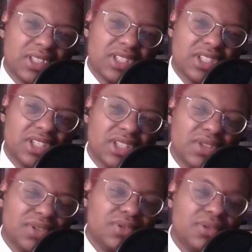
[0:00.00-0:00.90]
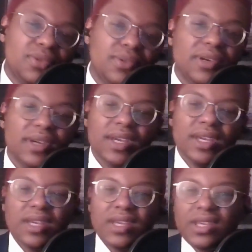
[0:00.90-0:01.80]
2
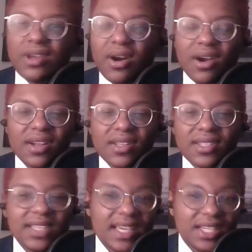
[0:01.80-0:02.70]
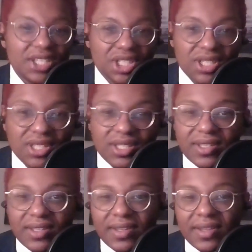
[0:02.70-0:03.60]
yards ish.
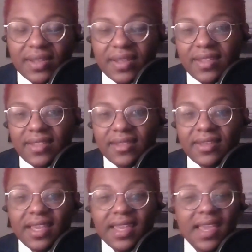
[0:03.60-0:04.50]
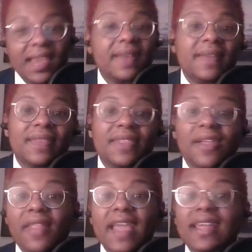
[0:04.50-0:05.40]
They're kicking the
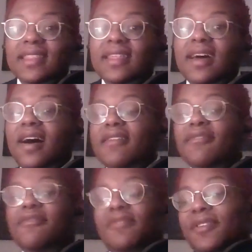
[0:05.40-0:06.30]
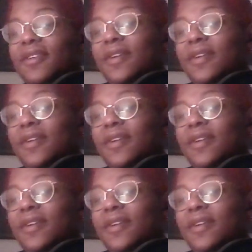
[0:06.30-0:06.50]
length of,